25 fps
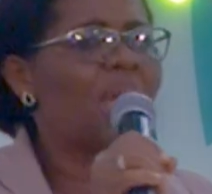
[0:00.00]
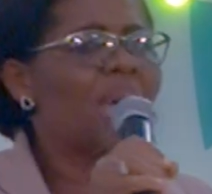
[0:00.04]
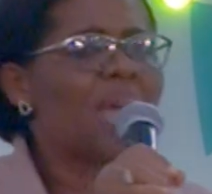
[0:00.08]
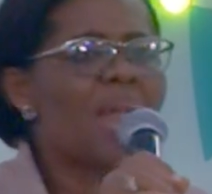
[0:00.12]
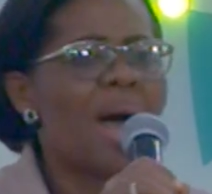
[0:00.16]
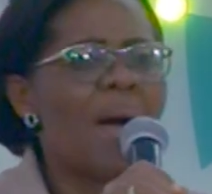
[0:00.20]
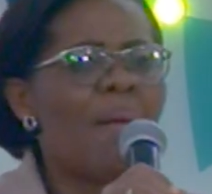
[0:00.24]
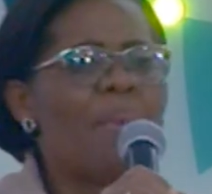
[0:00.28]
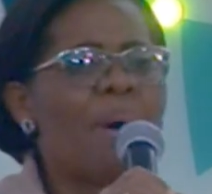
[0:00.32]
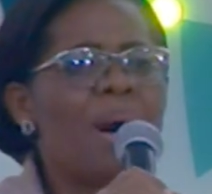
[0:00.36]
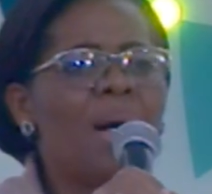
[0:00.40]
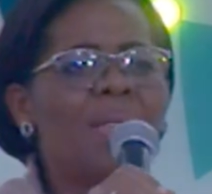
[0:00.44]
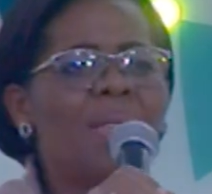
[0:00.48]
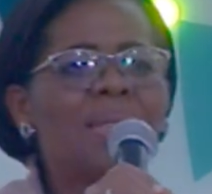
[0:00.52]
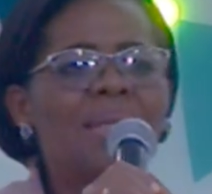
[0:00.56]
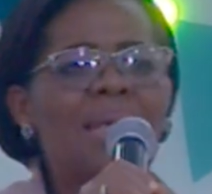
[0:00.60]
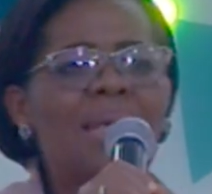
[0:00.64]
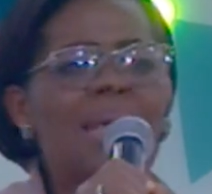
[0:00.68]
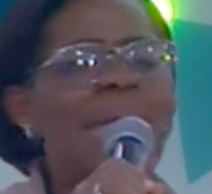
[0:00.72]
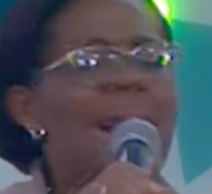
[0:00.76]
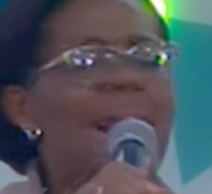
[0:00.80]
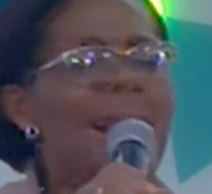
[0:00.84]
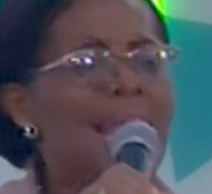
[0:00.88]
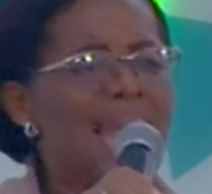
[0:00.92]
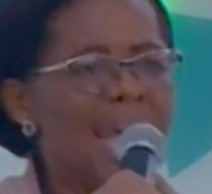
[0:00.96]
about
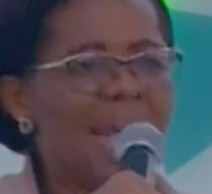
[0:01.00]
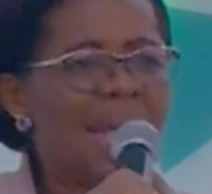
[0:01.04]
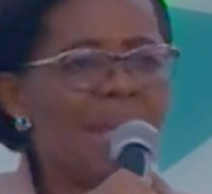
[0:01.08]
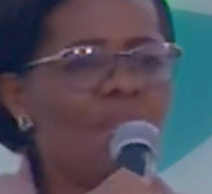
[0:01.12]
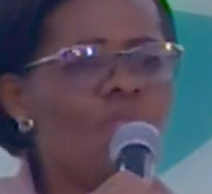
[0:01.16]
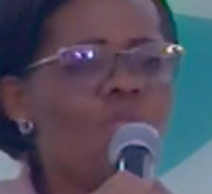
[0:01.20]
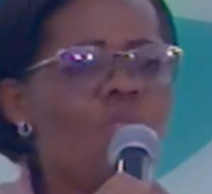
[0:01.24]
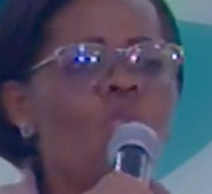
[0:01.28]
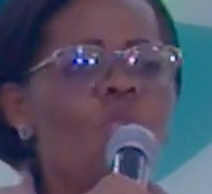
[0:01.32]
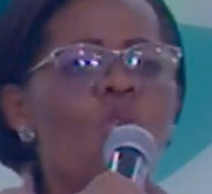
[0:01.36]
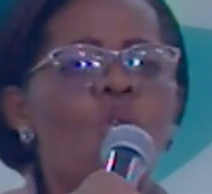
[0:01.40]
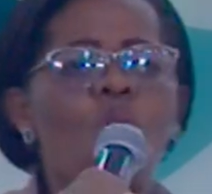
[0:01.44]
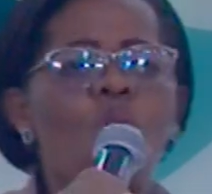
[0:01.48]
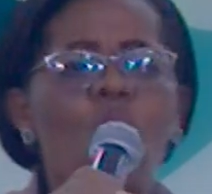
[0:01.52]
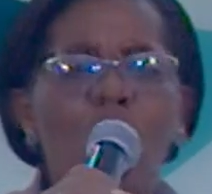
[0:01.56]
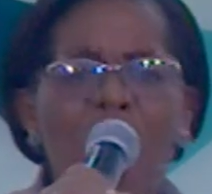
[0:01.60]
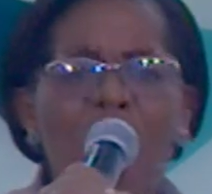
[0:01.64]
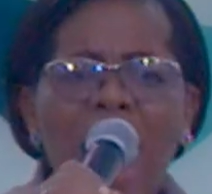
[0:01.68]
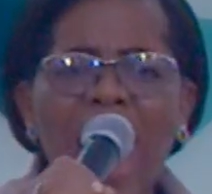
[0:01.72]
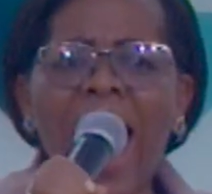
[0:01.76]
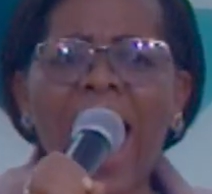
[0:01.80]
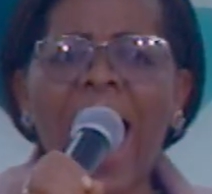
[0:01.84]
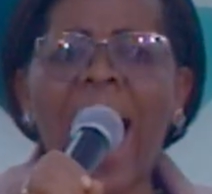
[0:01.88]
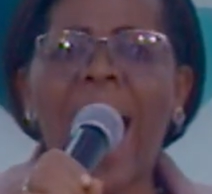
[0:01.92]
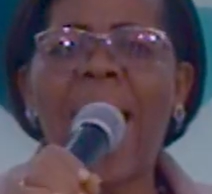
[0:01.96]
healing. You
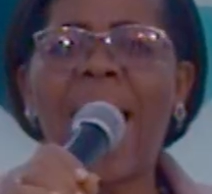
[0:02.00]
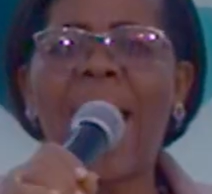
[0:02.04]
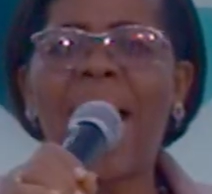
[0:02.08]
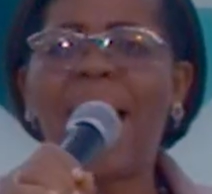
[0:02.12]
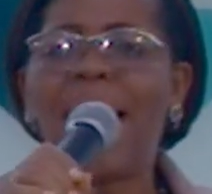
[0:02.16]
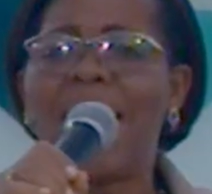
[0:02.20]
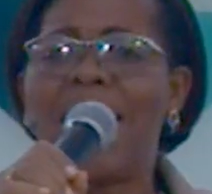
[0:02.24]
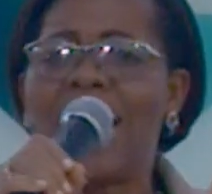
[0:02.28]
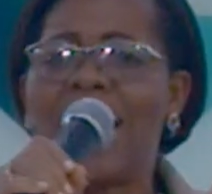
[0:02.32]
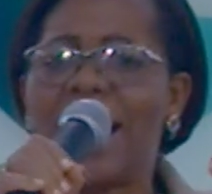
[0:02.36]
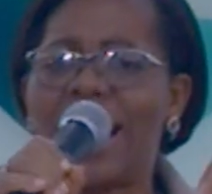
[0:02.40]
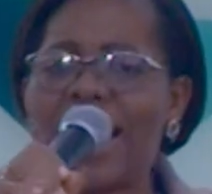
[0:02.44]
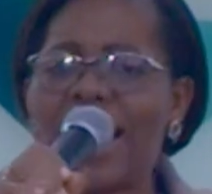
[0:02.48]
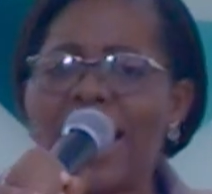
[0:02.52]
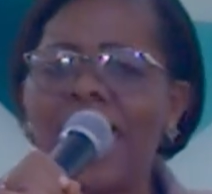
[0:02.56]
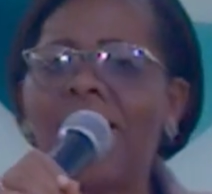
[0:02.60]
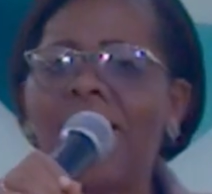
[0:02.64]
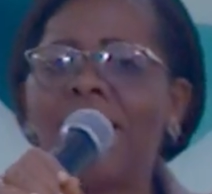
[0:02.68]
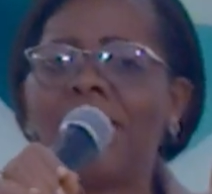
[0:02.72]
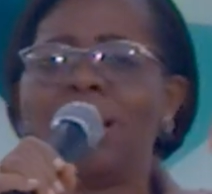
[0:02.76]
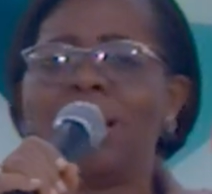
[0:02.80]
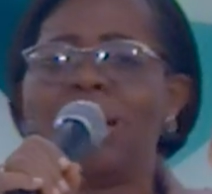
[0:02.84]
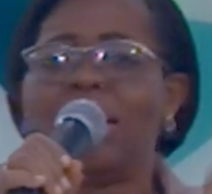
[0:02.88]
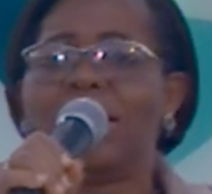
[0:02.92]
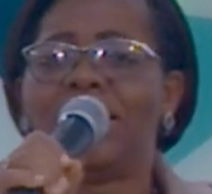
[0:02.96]
are
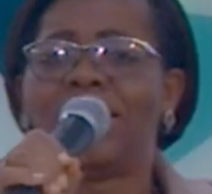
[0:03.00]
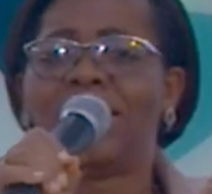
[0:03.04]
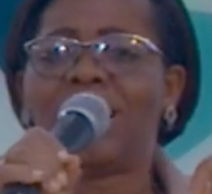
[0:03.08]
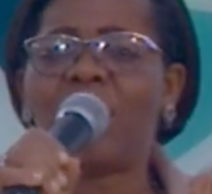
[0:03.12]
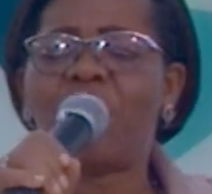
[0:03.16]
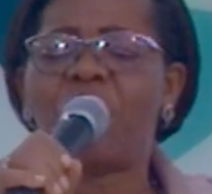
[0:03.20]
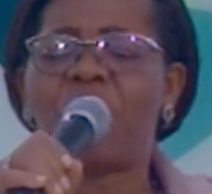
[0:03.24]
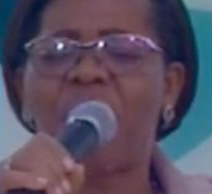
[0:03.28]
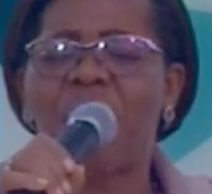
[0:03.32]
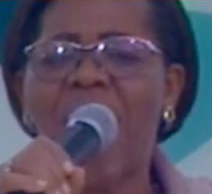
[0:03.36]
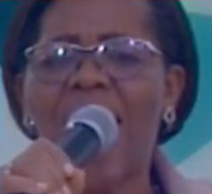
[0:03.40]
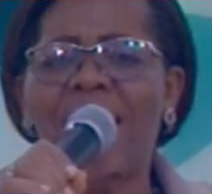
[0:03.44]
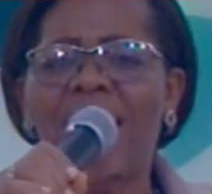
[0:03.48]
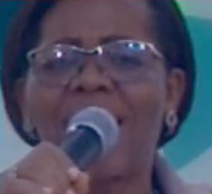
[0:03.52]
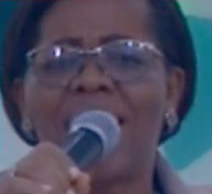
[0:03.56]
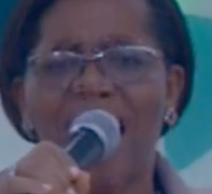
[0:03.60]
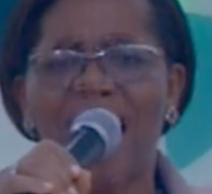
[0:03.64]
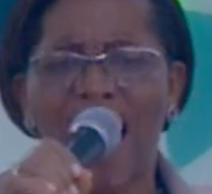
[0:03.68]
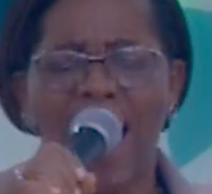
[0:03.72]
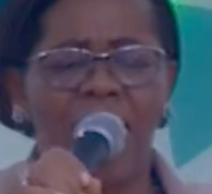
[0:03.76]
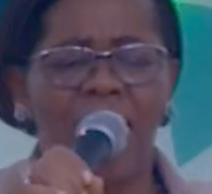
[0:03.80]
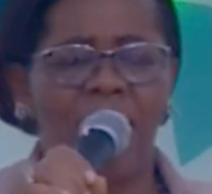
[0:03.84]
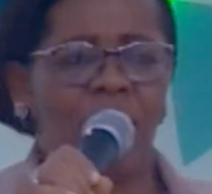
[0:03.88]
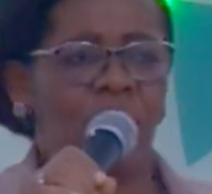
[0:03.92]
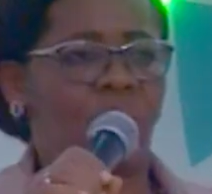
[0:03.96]
in divine
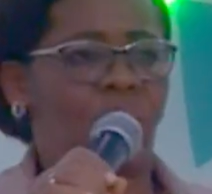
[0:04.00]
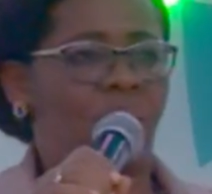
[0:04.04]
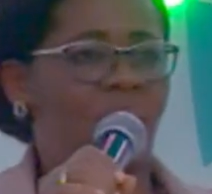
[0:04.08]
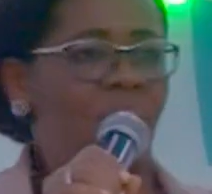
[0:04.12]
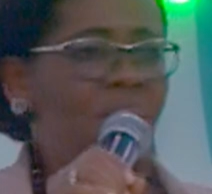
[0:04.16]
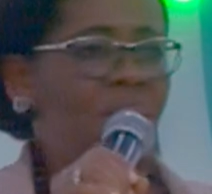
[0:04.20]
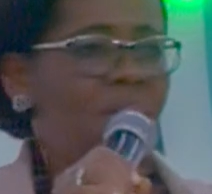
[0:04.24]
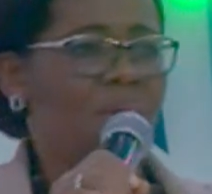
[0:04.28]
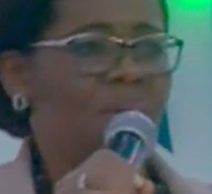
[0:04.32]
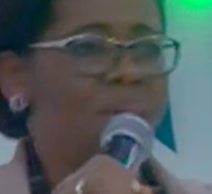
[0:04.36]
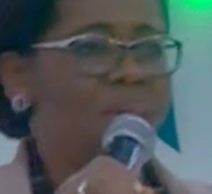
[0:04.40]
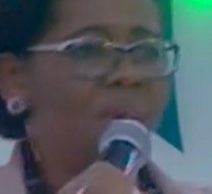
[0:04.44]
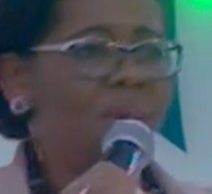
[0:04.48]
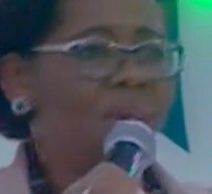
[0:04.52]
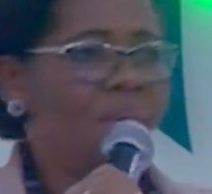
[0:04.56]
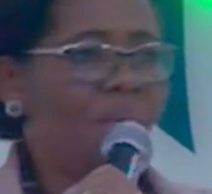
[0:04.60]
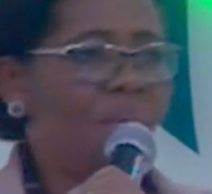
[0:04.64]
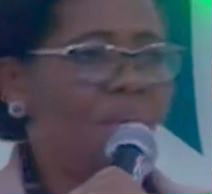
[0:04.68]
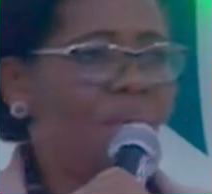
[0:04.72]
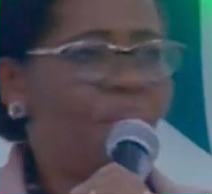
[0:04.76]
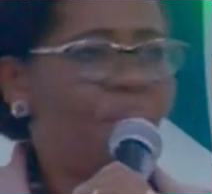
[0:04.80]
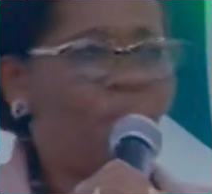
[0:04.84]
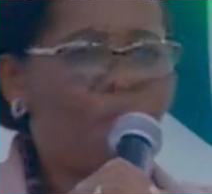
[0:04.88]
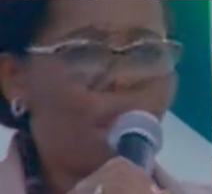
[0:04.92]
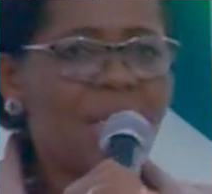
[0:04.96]
health.
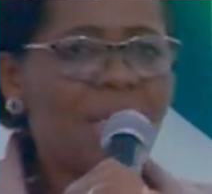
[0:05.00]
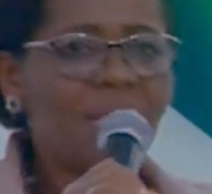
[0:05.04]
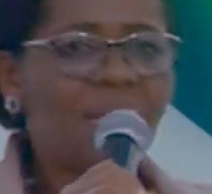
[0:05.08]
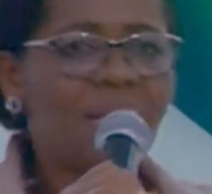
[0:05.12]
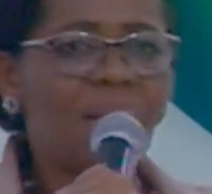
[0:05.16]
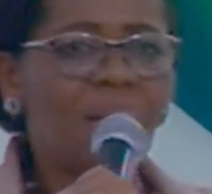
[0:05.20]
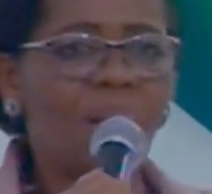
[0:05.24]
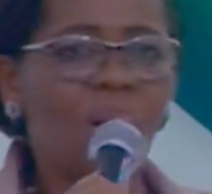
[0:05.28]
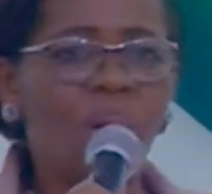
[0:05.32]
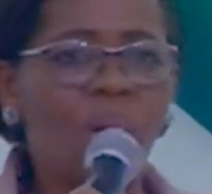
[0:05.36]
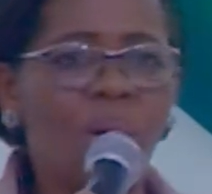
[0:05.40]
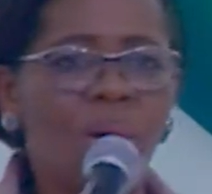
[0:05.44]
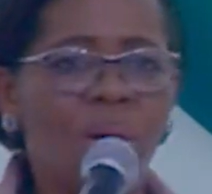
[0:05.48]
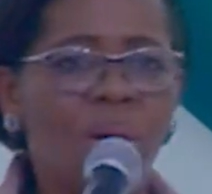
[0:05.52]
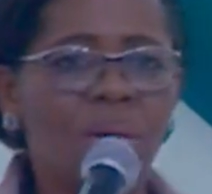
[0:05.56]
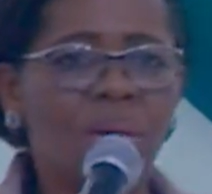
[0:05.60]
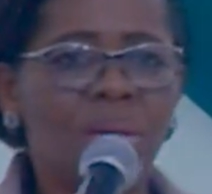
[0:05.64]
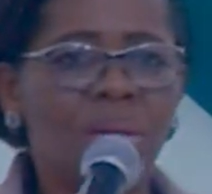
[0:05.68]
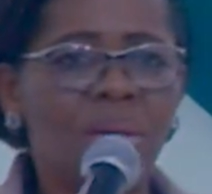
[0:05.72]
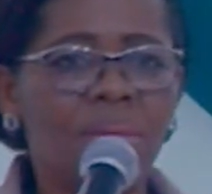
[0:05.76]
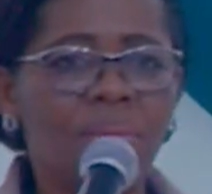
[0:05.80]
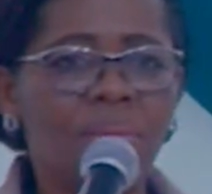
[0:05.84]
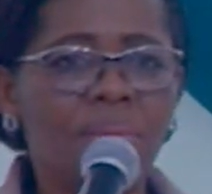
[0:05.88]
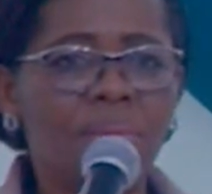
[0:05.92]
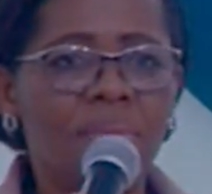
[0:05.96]
Praise the Lord.
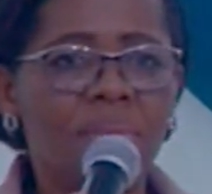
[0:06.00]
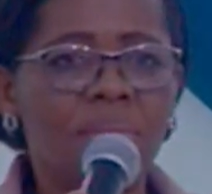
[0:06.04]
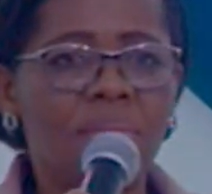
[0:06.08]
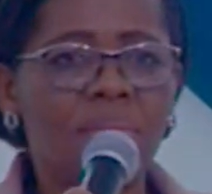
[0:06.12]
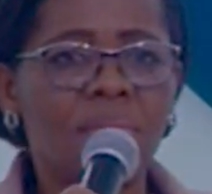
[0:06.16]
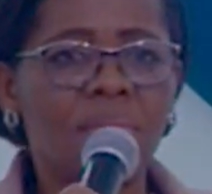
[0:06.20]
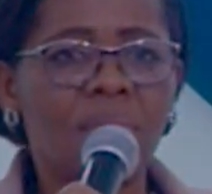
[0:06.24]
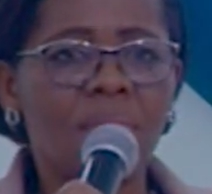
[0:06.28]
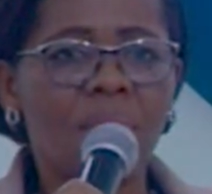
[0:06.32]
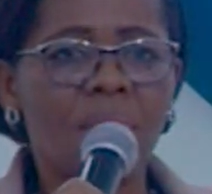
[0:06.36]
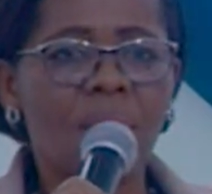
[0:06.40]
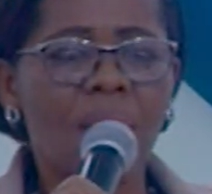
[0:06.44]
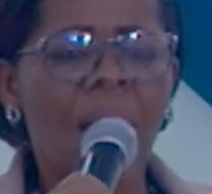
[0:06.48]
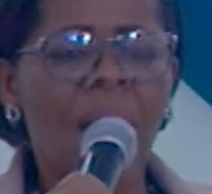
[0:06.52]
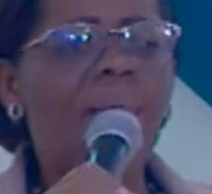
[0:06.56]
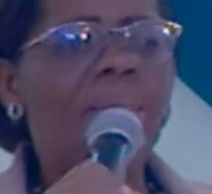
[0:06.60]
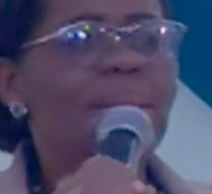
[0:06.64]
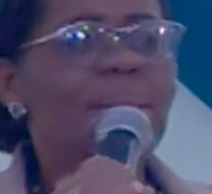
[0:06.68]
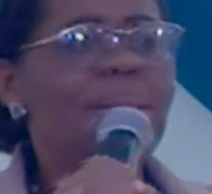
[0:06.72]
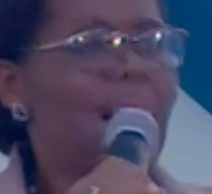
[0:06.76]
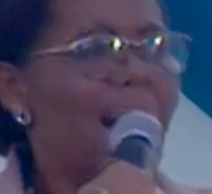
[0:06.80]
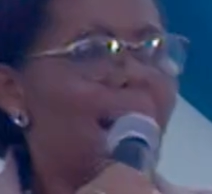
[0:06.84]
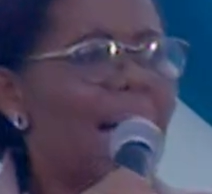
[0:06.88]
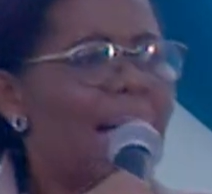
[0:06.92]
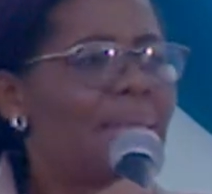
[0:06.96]

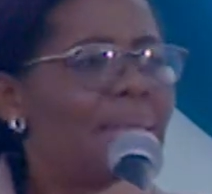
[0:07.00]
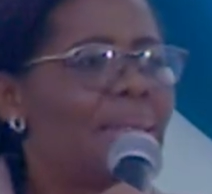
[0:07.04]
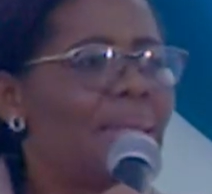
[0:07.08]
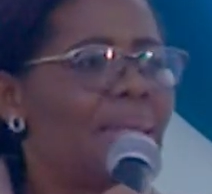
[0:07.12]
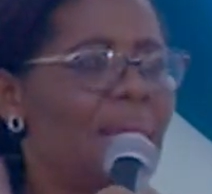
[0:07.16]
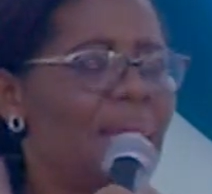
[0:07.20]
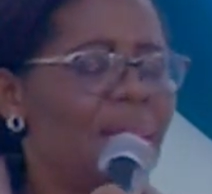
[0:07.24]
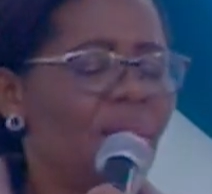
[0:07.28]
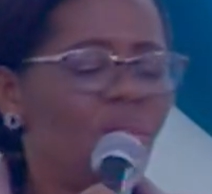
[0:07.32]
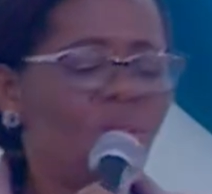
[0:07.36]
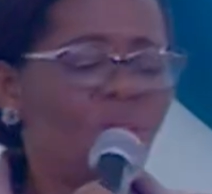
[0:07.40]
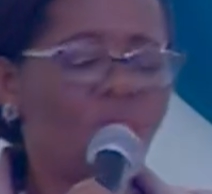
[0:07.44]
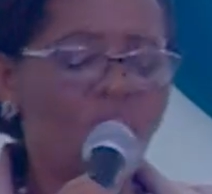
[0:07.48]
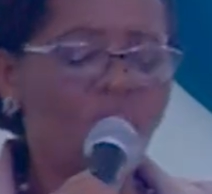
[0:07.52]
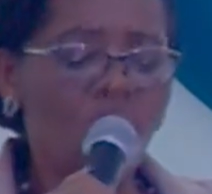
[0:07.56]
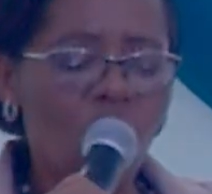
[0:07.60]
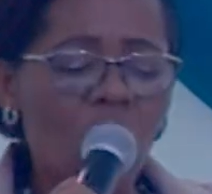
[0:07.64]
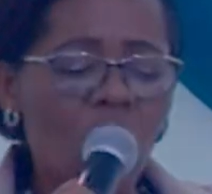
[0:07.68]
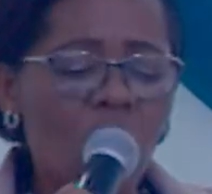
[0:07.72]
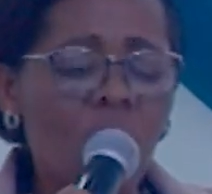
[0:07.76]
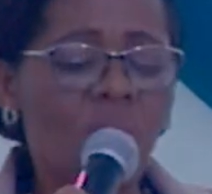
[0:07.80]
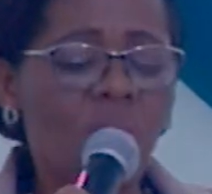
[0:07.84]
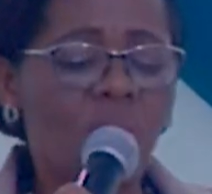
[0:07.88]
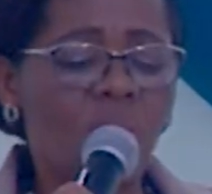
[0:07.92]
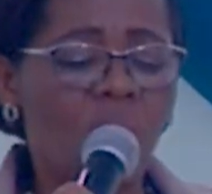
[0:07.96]
And that is
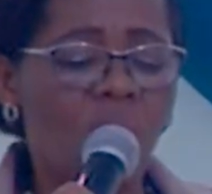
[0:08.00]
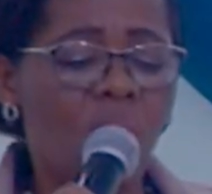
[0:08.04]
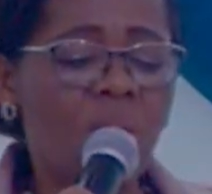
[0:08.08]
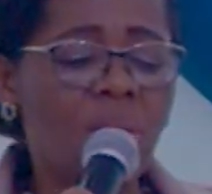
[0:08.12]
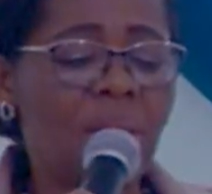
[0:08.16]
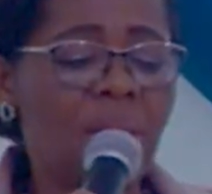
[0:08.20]
what God